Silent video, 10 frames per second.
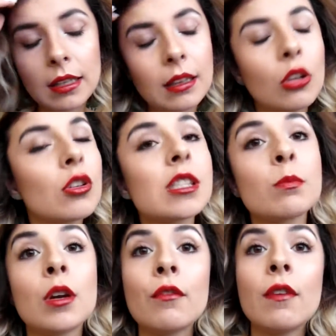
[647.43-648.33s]
it looks
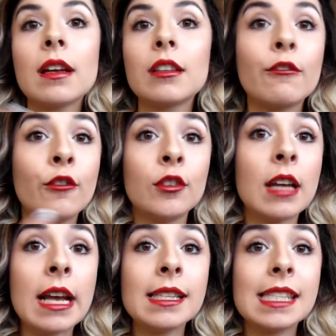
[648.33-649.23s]
perfect for
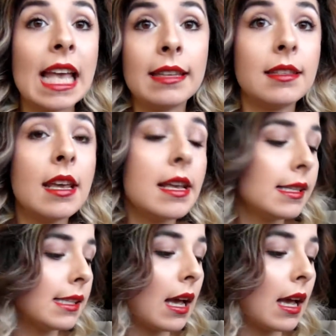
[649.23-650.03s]
nights and days.